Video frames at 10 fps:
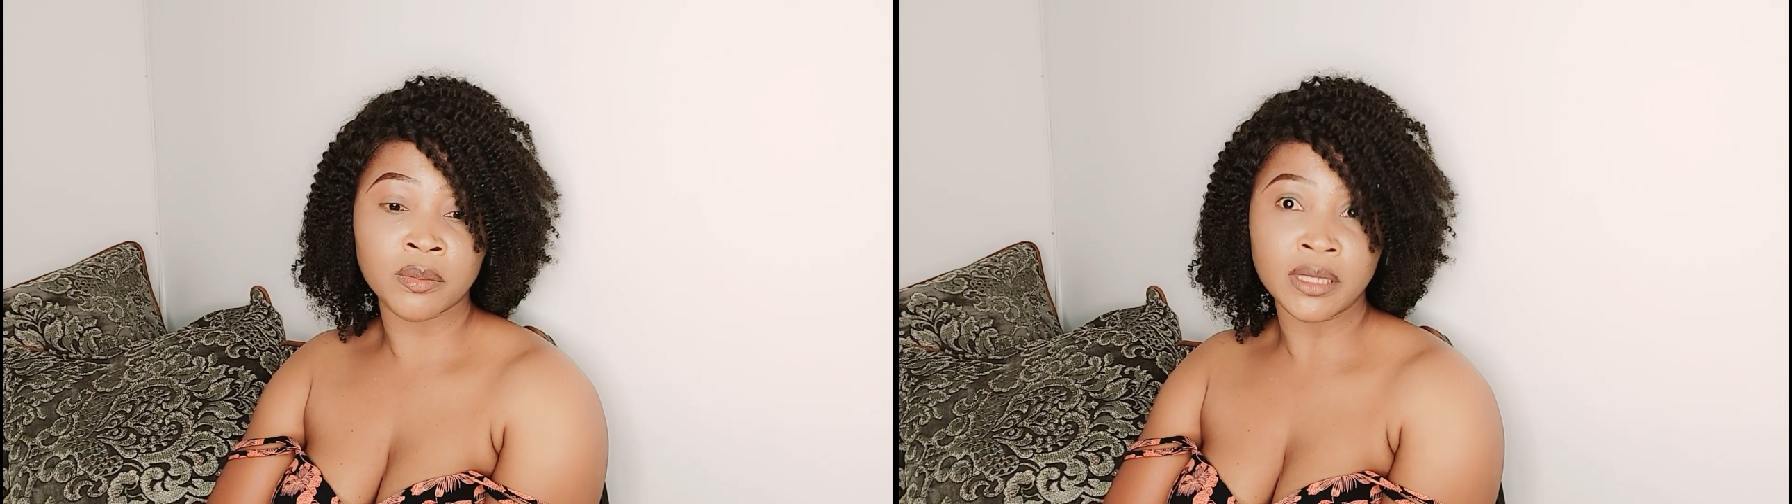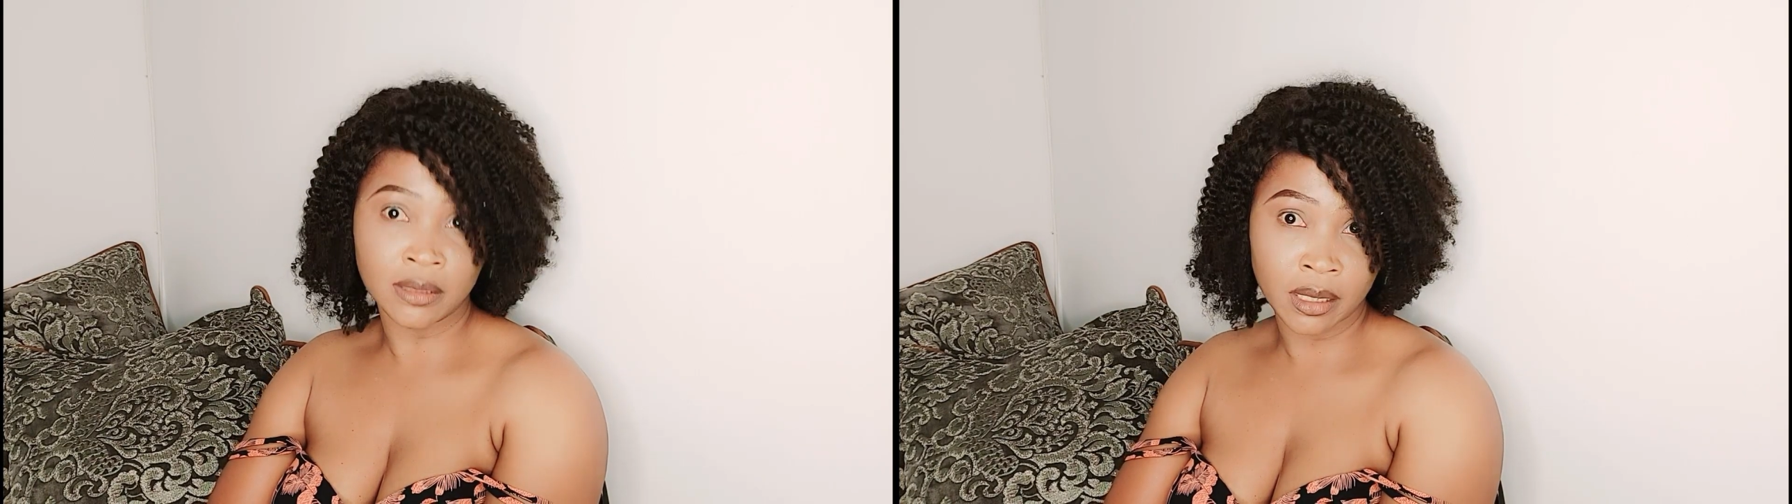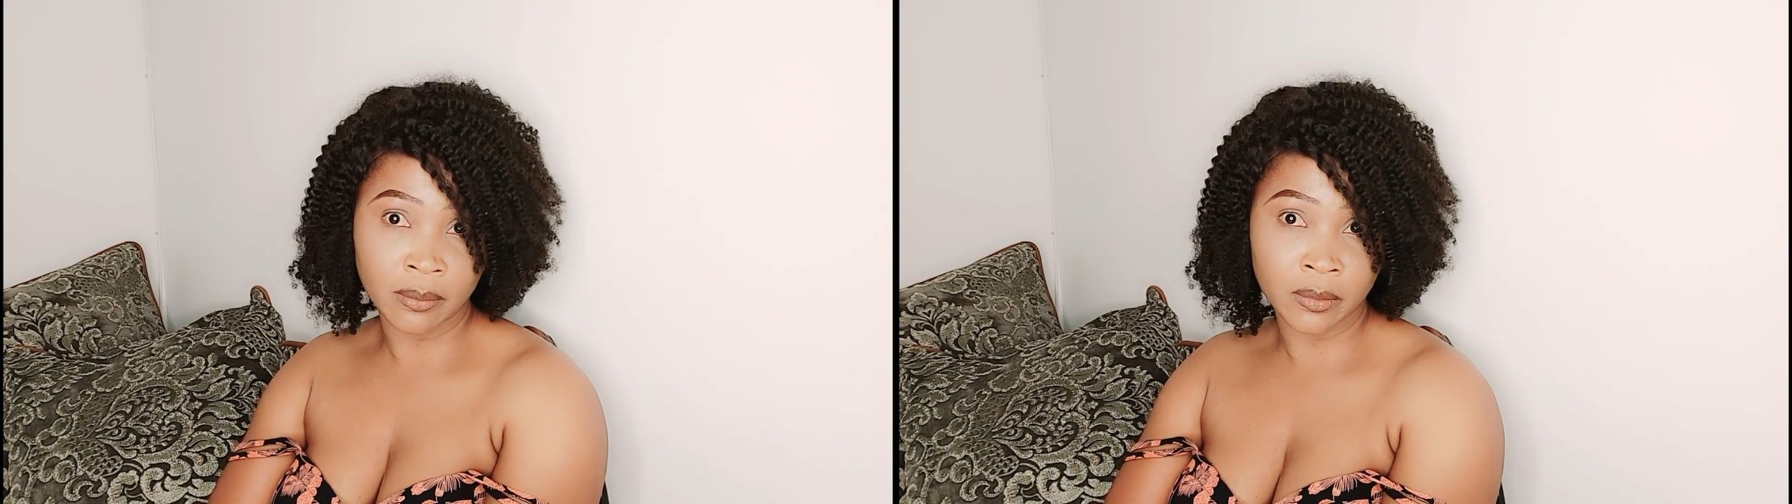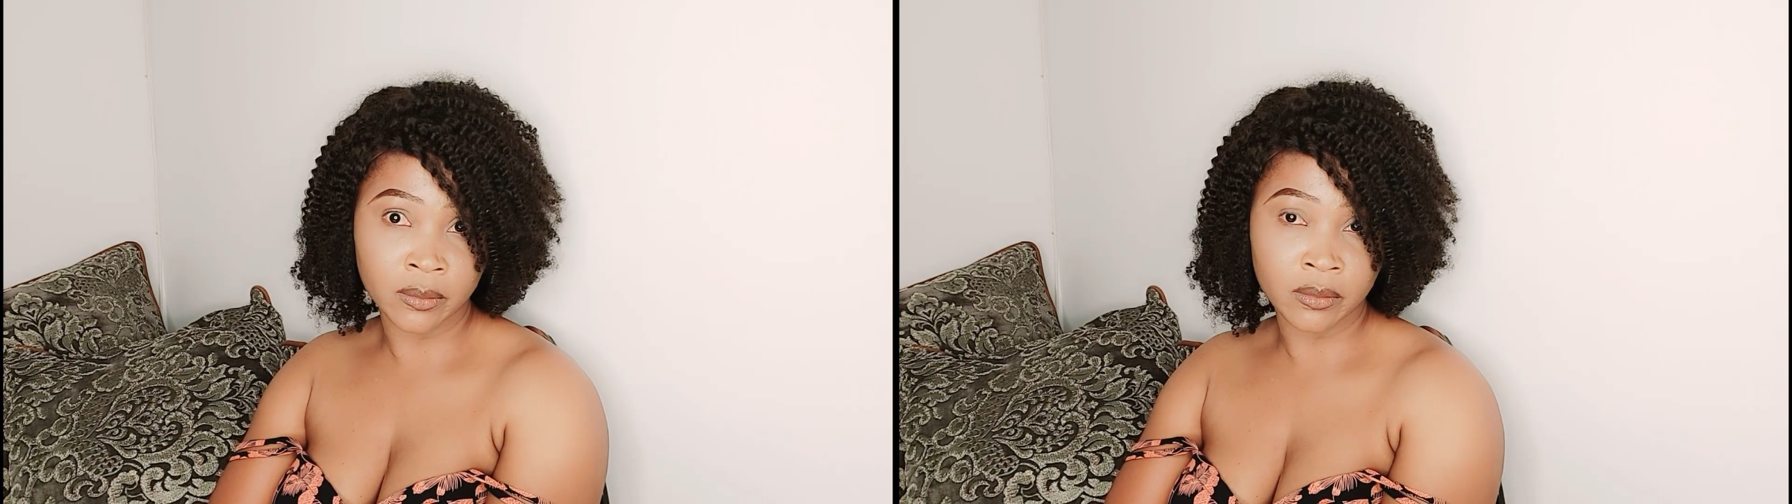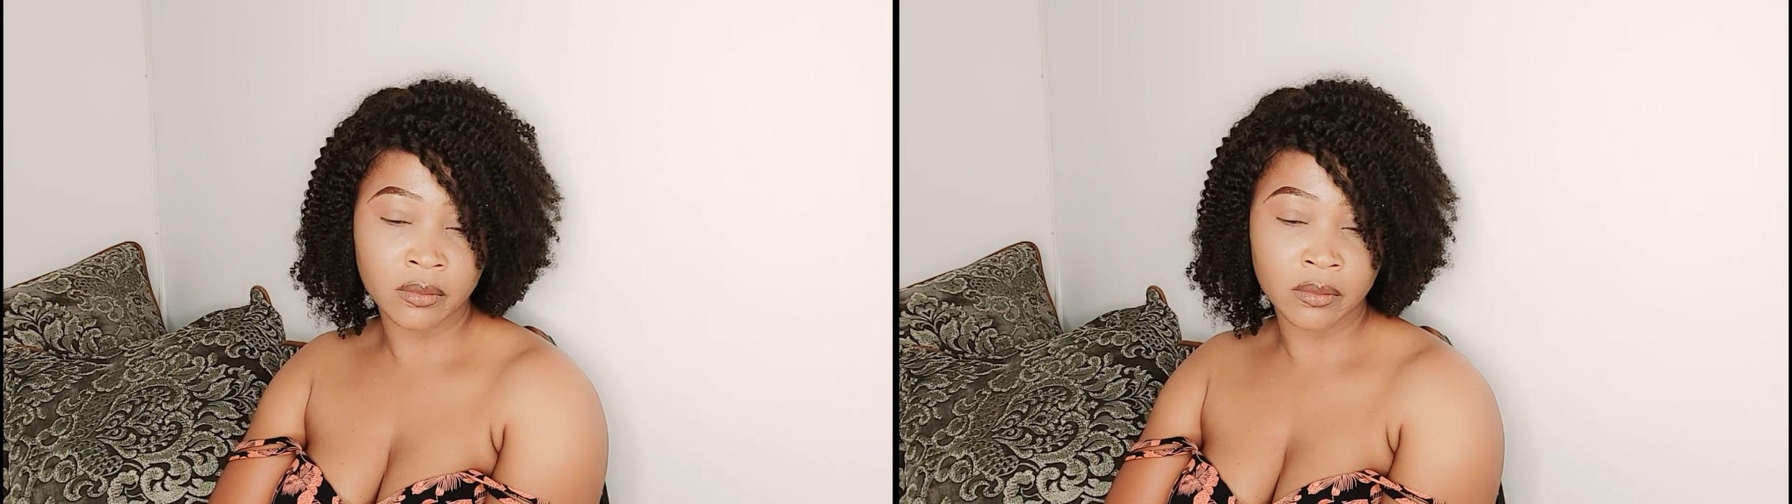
be stable.